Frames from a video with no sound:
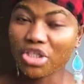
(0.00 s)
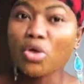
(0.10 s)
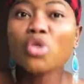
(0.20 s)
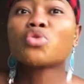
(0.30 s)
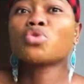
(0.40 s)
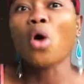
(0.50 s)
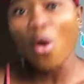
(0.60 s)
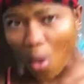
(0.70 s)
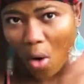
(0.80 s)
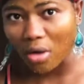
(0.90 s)
Not so
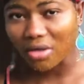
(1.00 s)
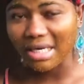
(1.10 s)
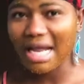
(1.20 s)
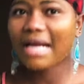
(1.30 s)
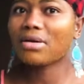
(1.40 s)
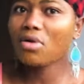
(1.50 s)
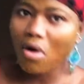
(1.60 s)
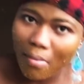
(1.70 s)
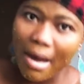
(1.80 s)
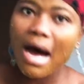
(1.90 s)
cold, like
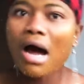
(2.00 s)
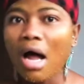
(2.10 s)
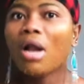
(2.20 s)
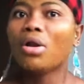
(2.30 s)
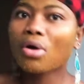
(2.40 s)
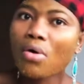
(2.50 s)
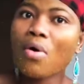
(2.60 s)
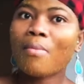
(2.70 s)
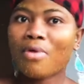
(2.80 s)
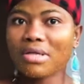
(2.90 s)
normal
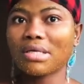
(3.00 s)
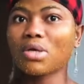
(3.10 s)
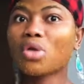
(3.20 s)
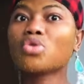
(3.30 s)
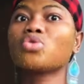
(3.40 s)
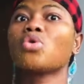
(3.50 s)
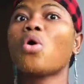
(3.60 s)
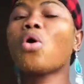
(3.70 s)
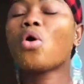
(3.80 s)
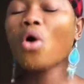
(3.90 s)
lukewarm water, not
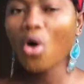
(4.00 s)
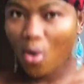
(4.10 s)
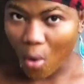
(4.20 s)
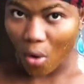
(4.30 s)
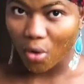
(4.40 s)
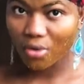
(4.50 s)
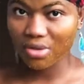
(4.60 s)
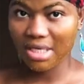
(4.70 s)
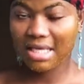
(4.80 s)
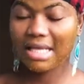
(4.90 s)
so cold,
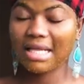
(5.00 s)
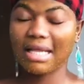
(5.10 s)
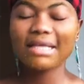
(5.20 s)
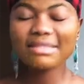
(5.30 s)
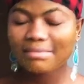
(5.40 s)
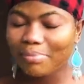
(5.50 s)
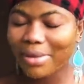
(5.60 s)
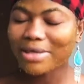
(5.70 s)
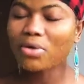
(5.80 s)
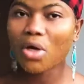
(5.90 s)

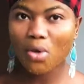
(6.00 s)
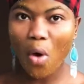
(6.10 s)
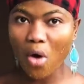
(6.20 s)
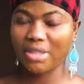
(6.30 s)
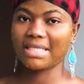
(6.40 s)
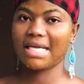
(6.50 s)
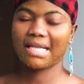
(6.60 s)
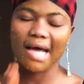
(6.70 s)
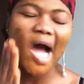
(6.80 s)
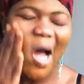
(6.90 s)
but not hot either.